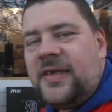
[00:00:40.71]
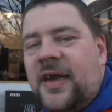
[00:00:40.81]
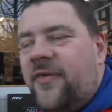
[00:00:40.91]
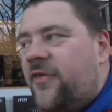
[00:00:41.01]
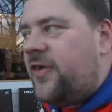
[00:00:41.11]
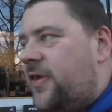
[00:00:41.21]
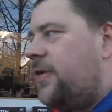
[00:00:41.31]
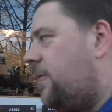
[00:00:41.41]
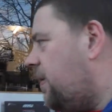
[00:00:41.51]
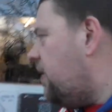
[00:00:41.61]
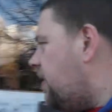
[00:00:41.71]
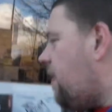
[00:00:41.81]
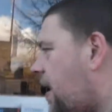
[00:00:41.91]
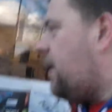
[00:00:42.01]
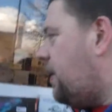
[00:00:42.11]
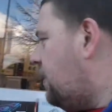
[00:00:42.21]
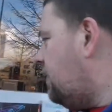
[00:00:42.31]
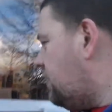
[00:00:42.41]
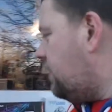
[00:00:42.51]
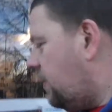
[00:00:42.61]
looking for a new computer, mate,
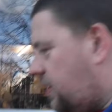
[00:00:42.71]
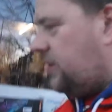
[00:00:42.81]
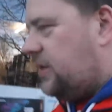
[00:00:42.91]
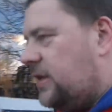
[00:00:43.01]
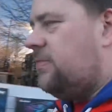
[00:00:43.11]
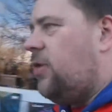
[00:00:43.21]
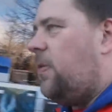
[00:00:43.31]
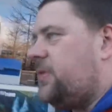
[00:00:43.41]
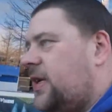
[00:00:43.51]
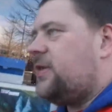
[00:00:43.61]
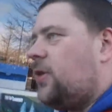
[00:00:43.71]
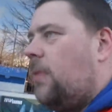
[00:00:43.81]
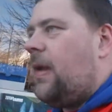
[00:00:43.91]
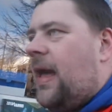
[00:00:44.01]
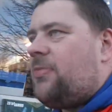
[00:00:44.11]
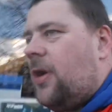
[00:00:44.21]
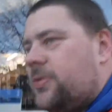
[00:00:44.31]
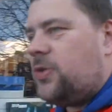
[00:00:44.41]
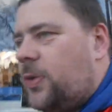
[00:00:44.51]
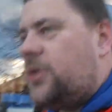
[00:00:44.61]
because he obviously hasn't got my laptop
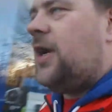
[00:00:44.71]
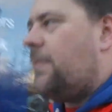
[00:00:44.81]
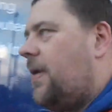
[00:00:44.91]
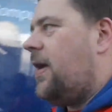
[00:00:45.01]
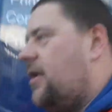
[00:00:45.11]
sorted yet, mate.